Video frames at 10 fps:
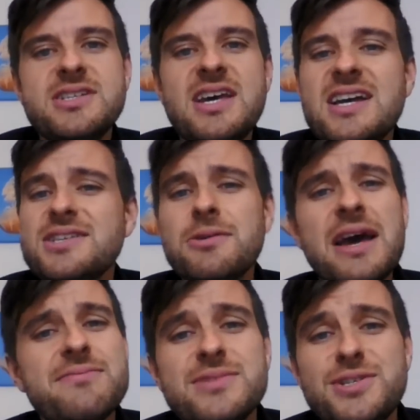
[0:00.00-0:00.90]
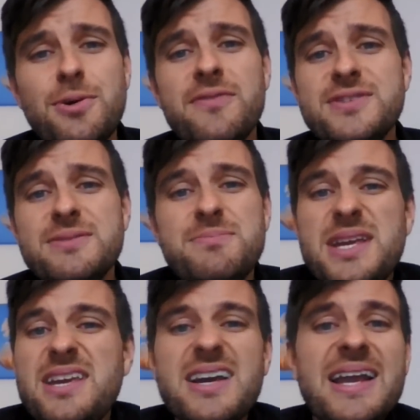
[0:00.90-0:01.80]
World. Don't have them too often,
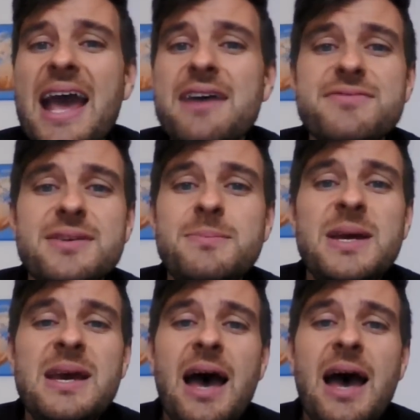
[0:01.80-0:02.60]
but you can have them.